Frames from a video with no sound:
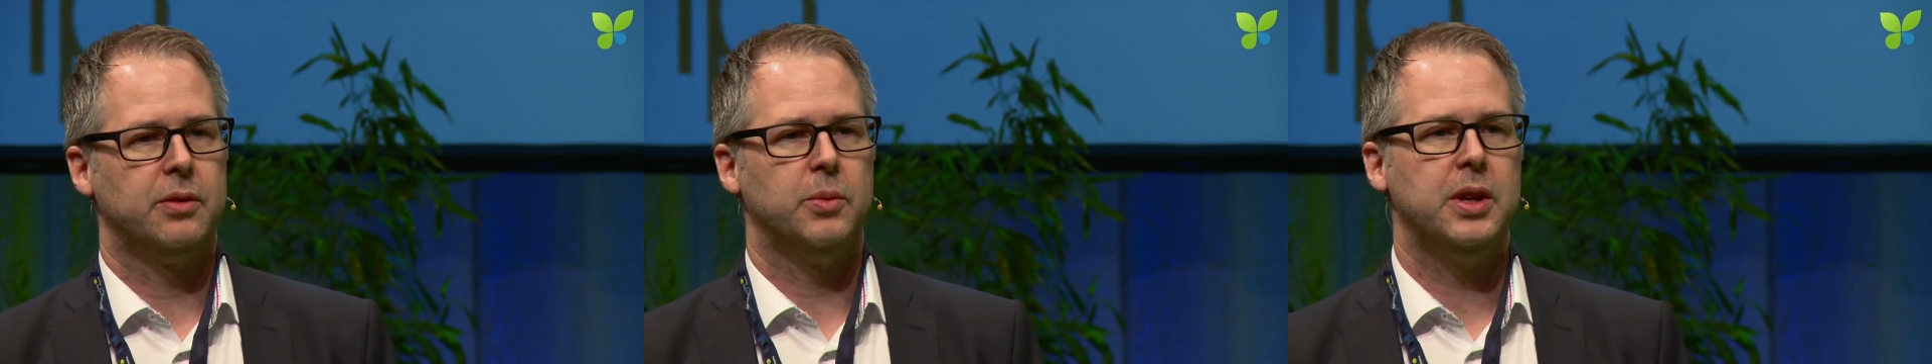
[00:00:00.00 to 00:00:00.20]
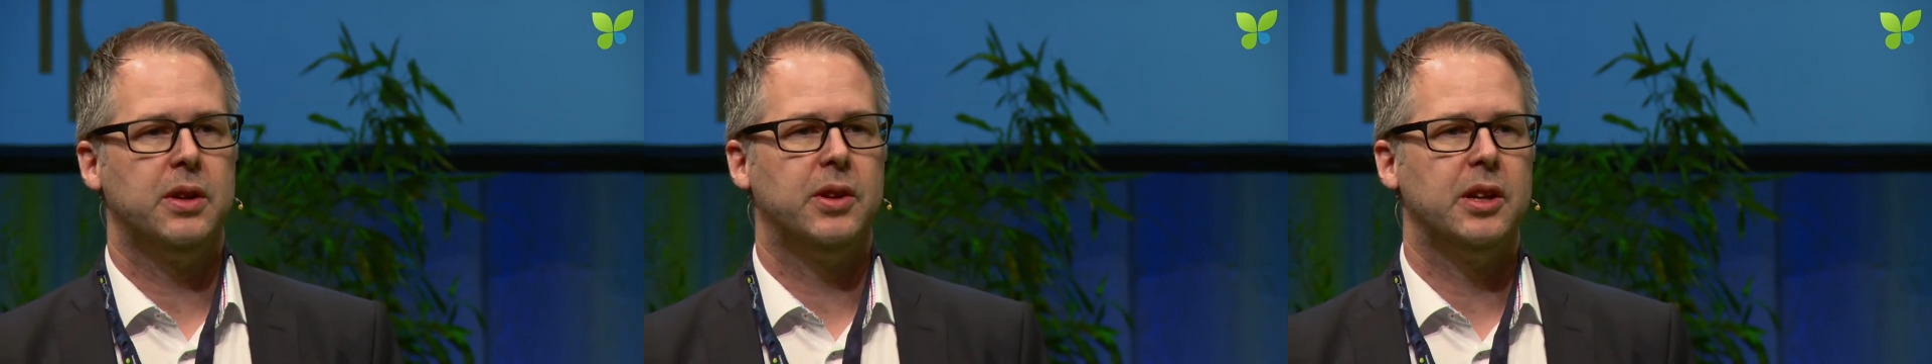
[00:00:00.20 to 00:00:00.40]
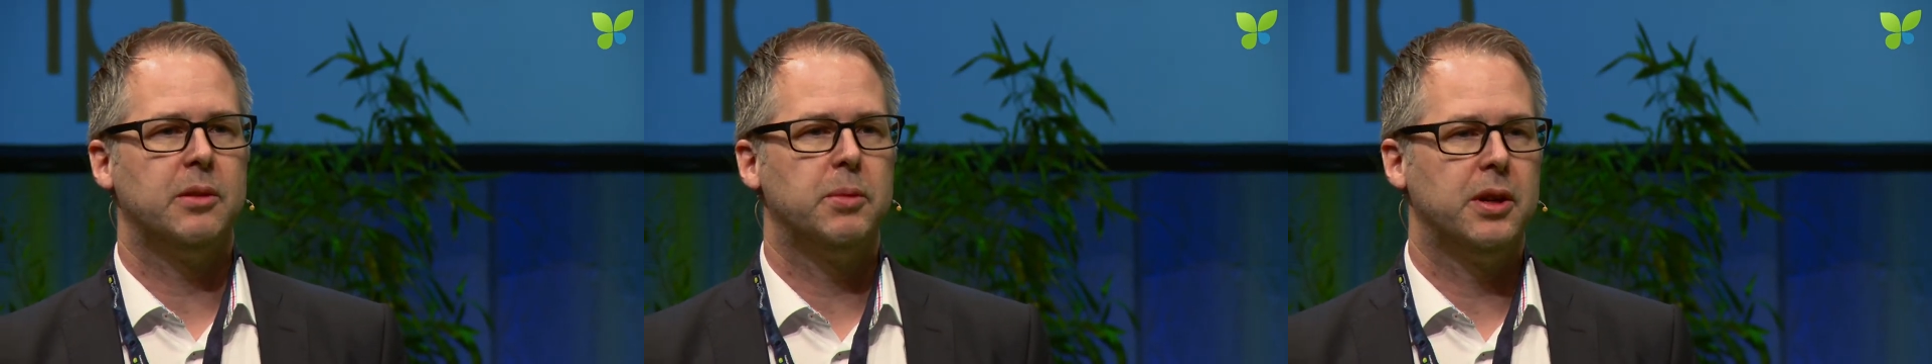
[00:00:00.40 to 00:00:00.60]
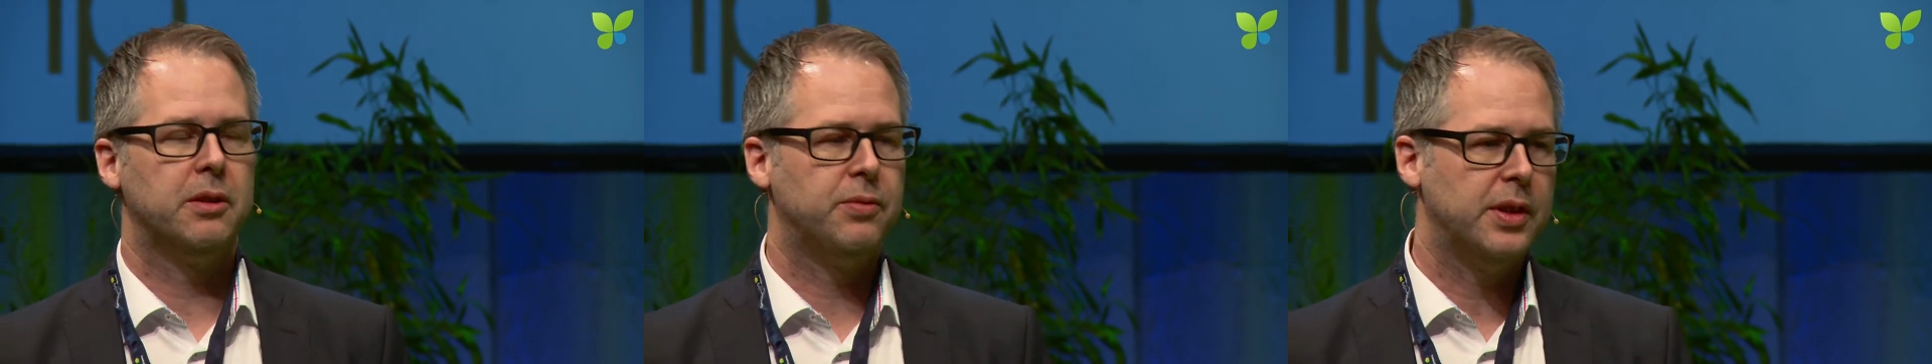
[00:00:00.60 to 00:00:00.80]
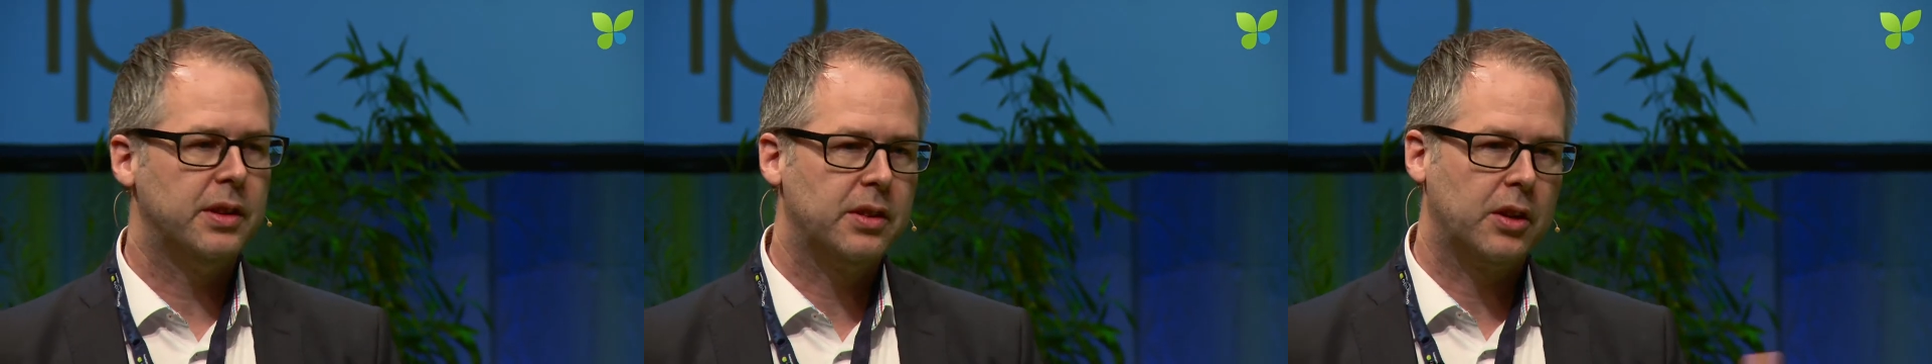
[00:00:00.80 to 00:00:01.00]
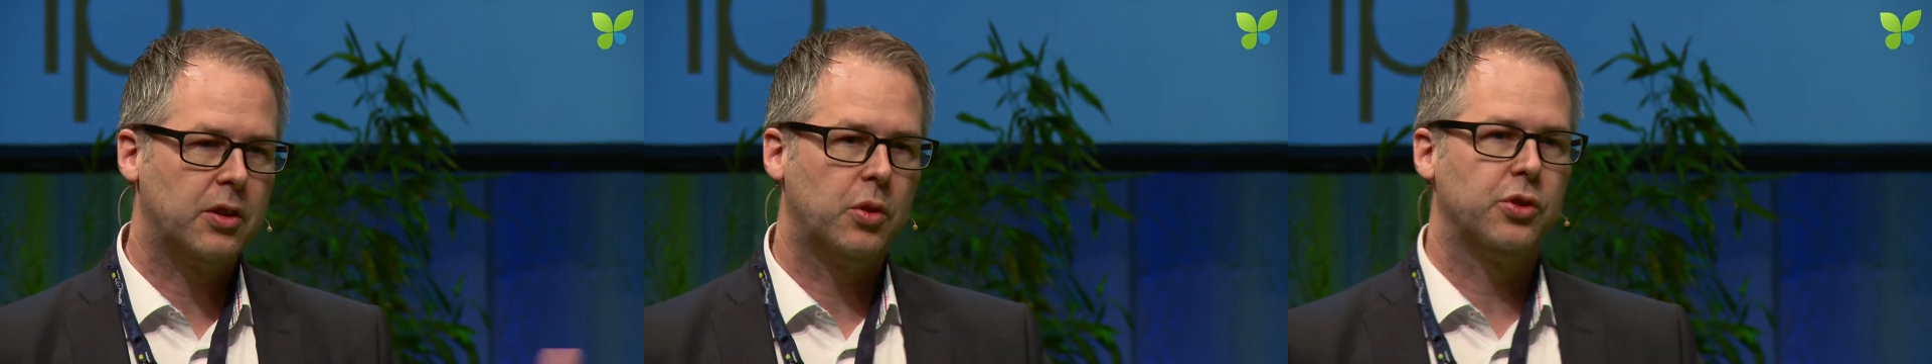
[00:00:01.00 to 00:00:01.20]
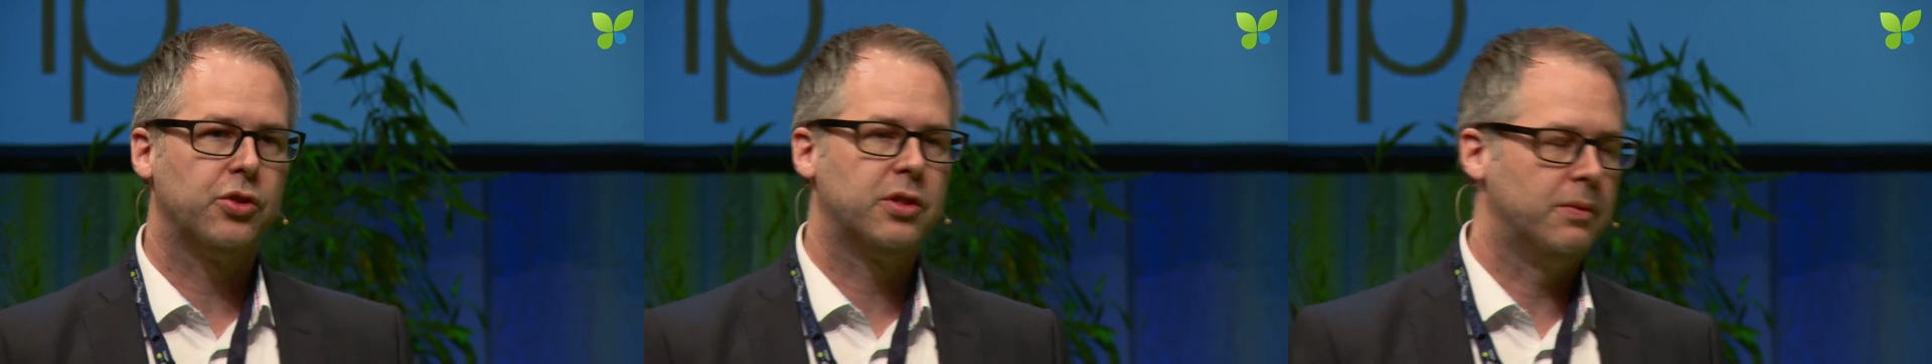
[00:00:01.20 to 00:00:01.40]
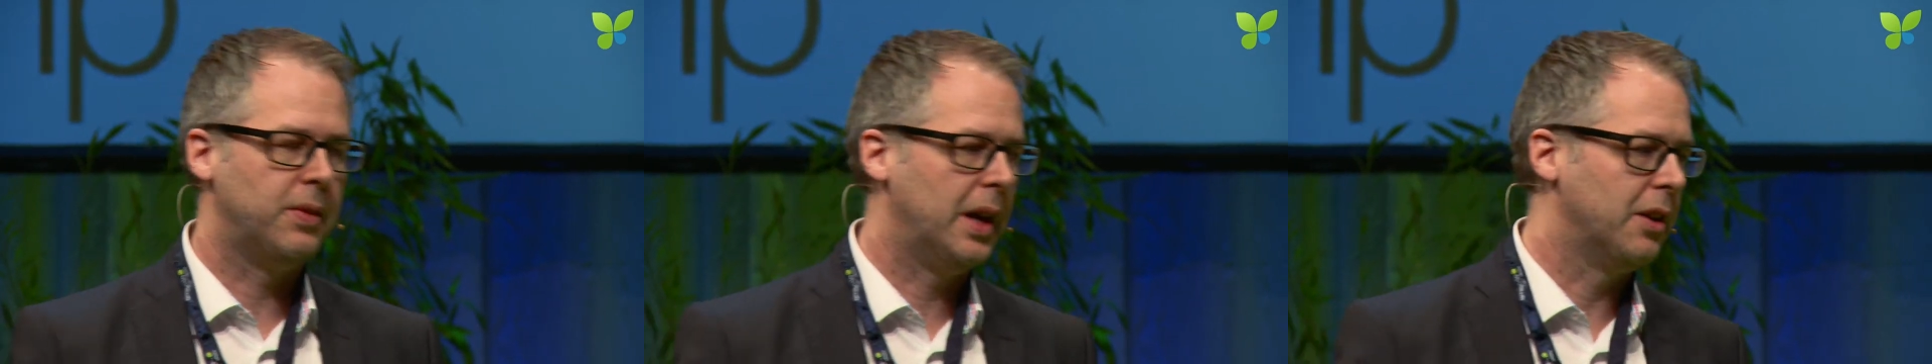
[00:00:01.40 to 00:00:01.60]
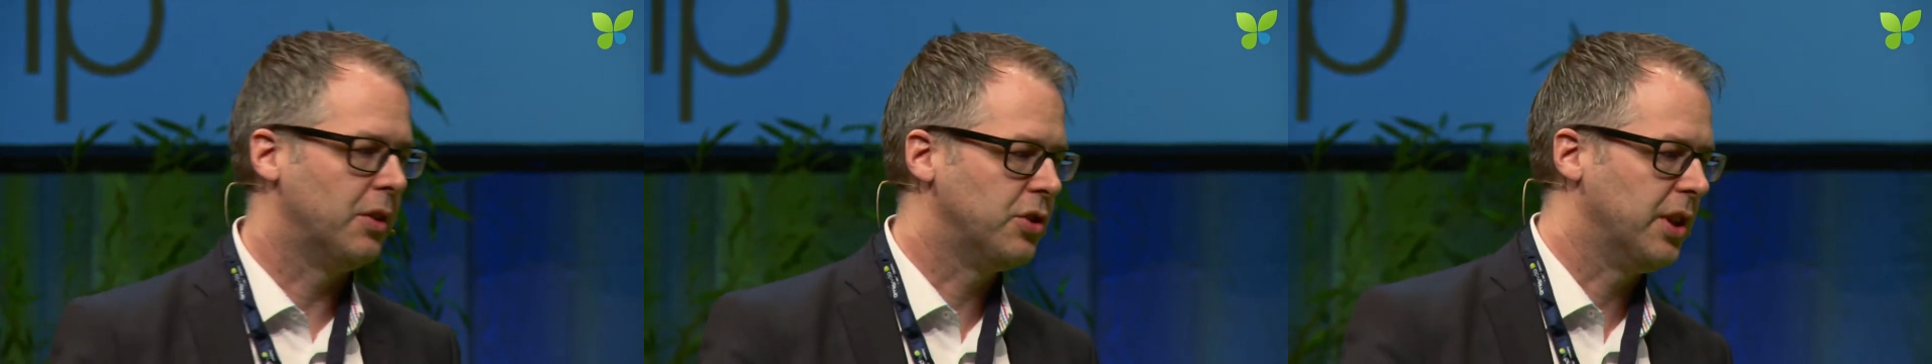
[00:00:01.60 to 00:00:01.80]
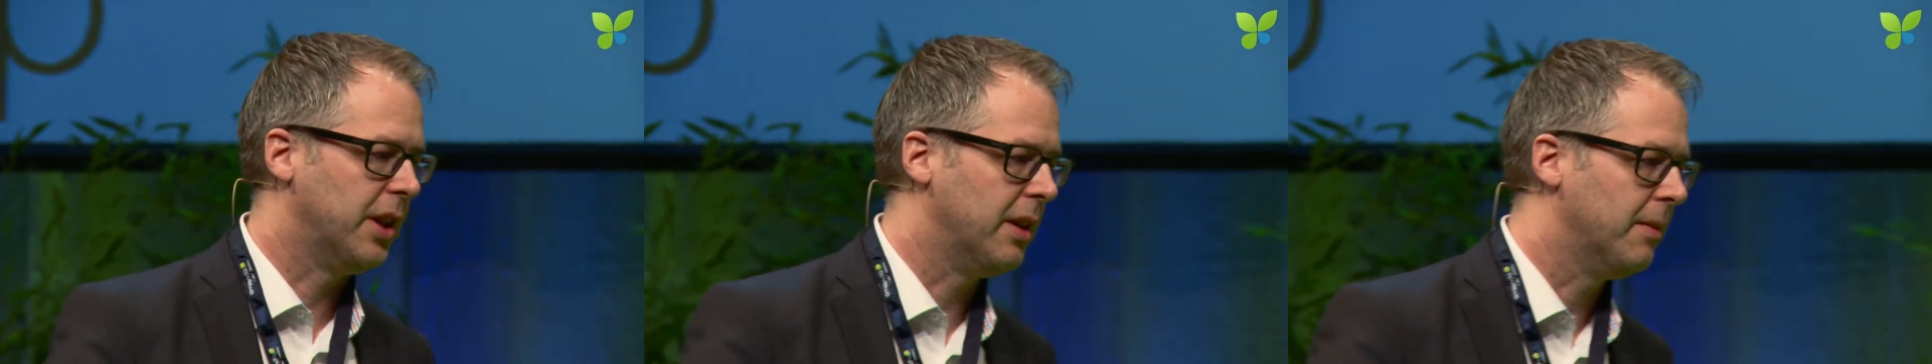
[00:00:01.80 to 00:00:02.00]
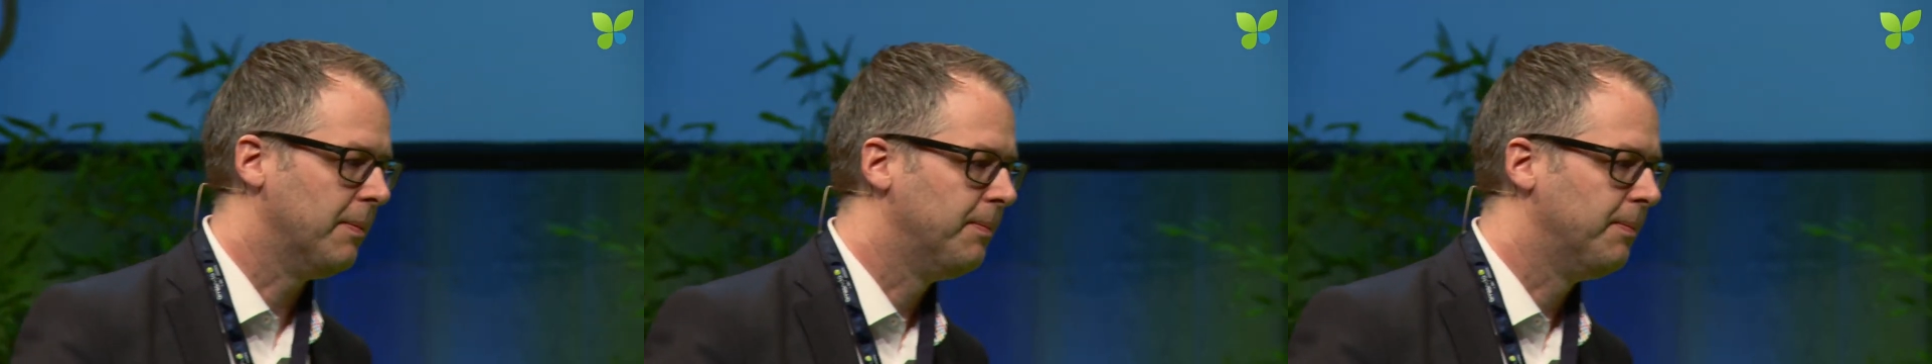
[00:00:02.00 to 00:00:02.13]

we create benefits across the value chain.